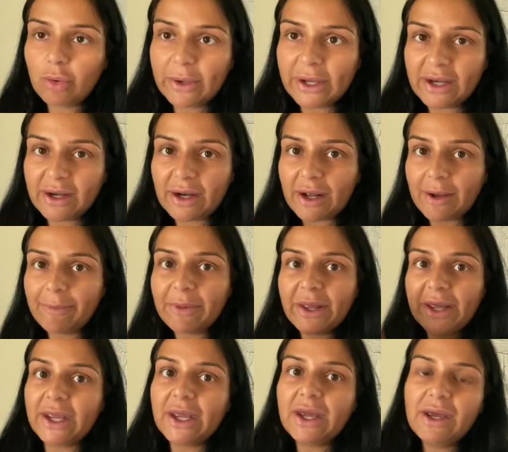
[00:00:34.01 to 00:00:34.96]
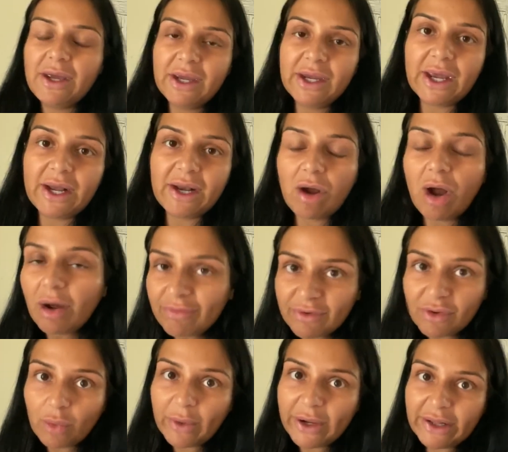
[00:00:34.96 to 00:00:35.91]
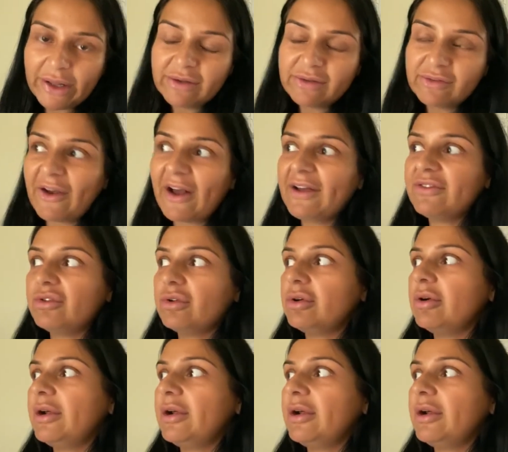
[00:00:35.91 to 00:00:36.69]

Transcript: we ended up like getting off of the wait list faster.